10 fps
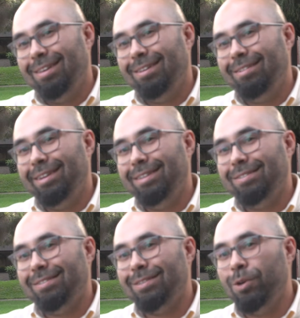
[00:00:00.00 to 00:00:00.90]
All right,
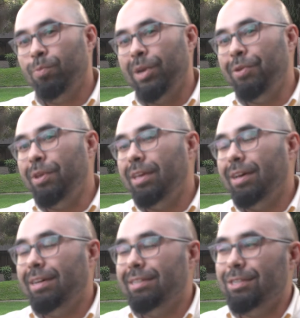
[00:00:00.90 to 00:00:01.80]
so my unit
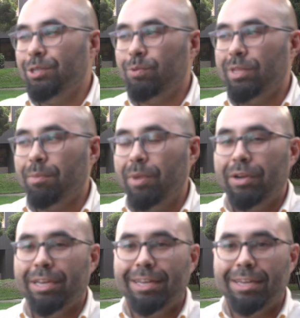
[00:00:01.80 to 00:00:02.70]
deals with
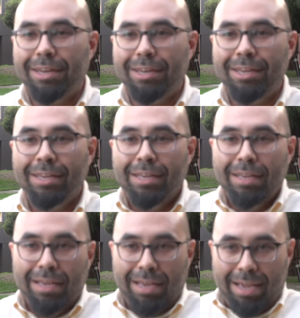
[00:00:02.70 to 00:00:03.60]
American identity,
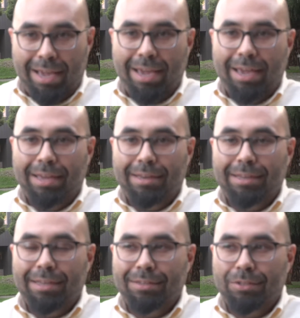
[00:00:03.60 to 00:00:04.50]
and
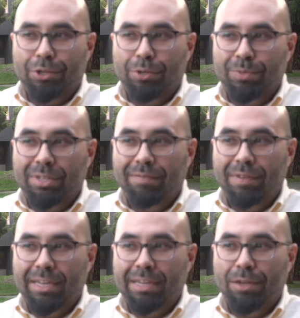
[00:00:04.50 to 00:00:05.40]
in terms of
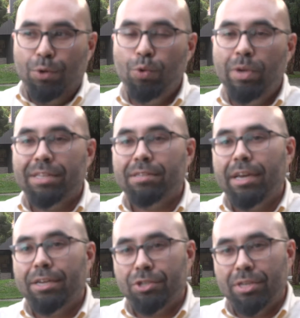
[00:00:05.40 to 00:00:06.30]
who gets to
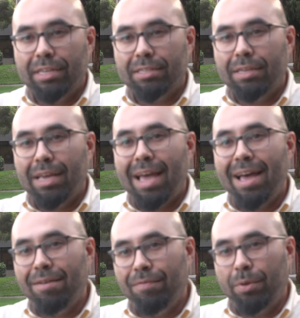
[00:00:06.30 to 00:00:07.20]
actually get to
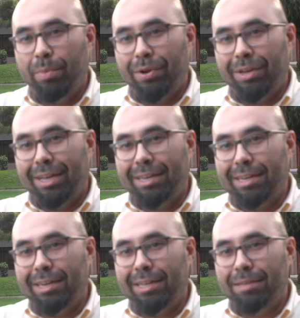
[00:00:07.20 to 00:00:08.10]
have American
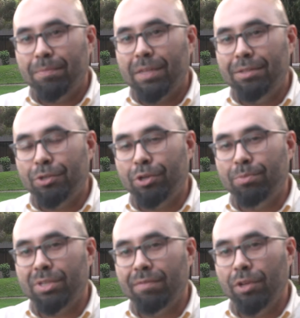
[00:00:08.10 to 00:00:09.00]
identity. In
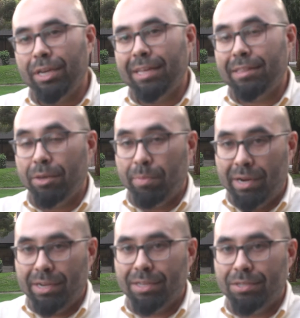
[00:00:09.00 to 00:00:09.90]
terms of looking at the
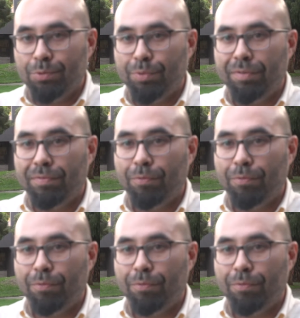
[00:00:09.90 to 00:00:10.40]
Americas, we've